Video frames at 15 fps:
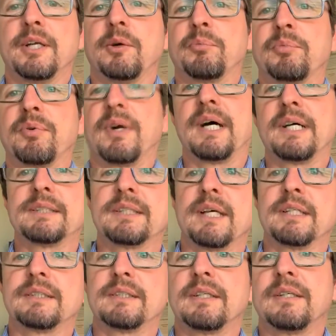
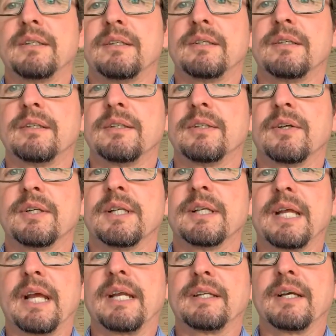process during the
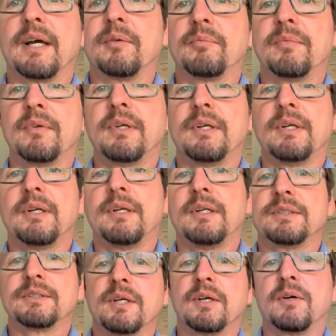daytime.
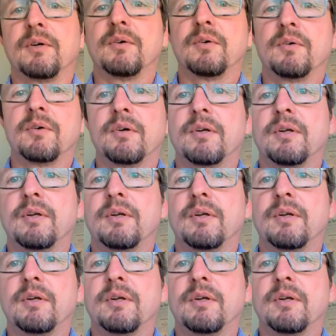So,